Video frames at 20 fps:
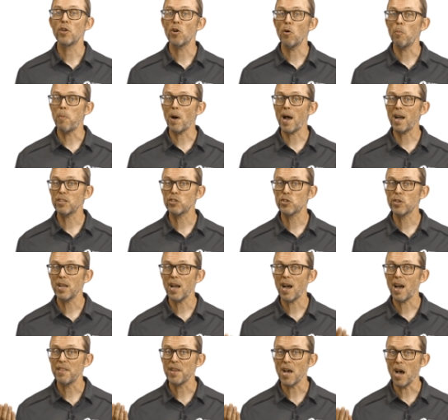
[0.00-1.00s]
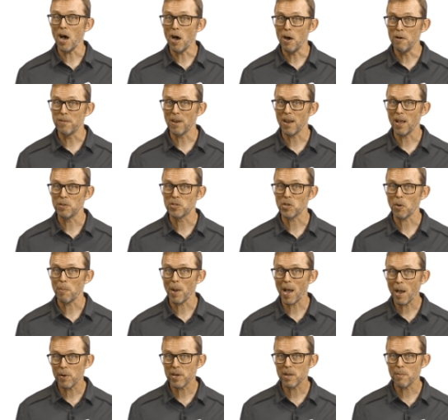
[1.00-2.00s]
Your battery either overloads on
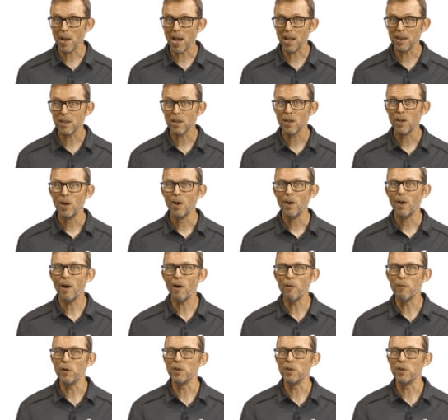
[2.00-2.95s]
power demand or